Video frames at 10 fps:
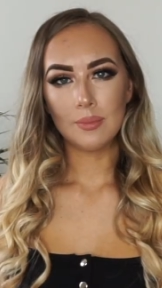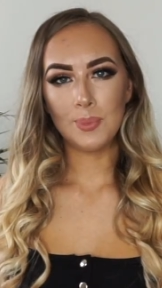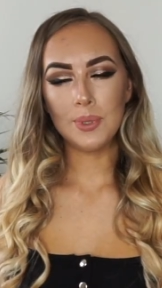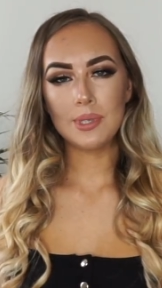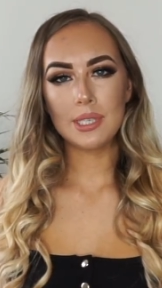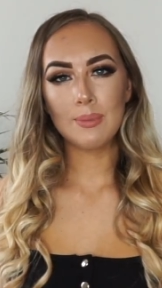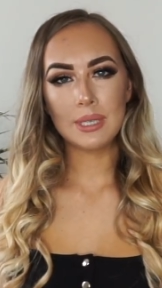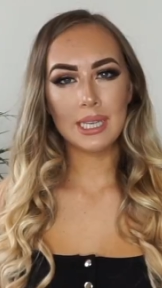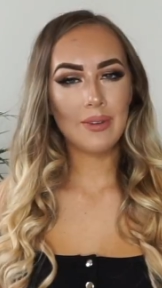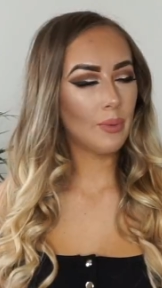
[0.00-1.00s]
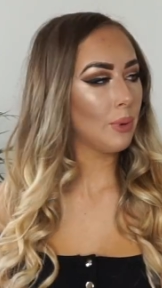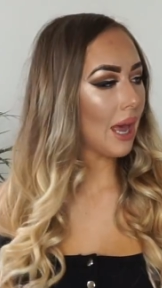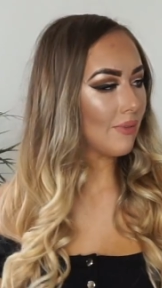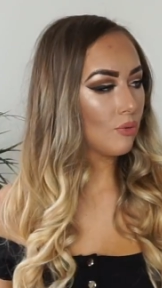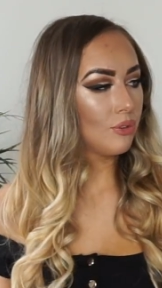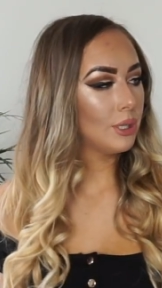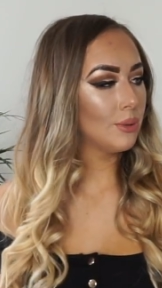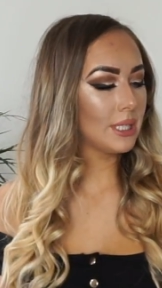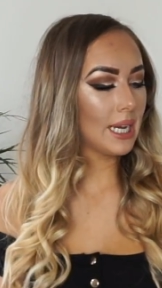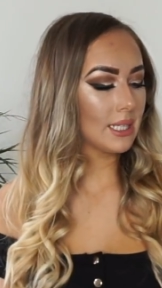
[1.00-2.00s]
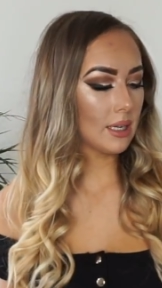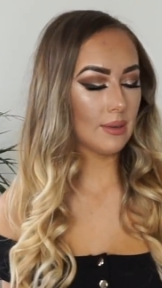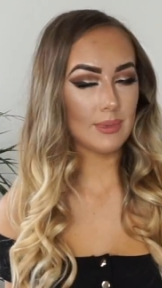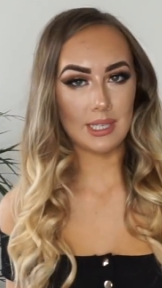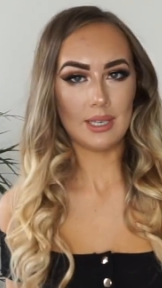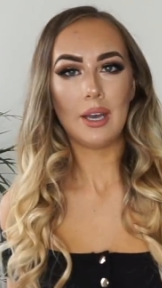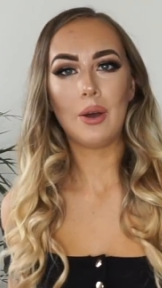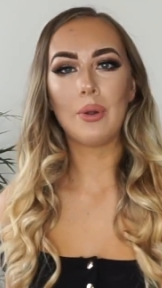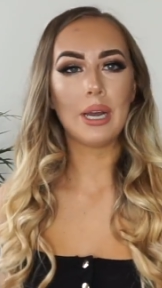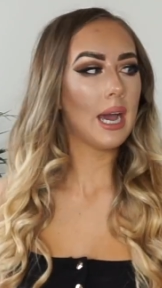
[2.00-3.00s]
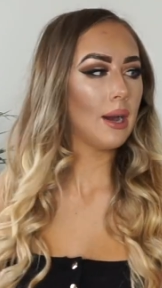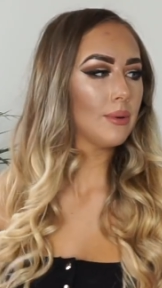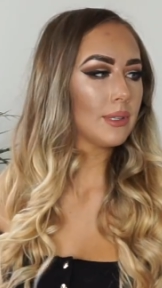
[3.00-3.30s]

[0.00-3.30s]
Boots number seven, we have a real daytime style now.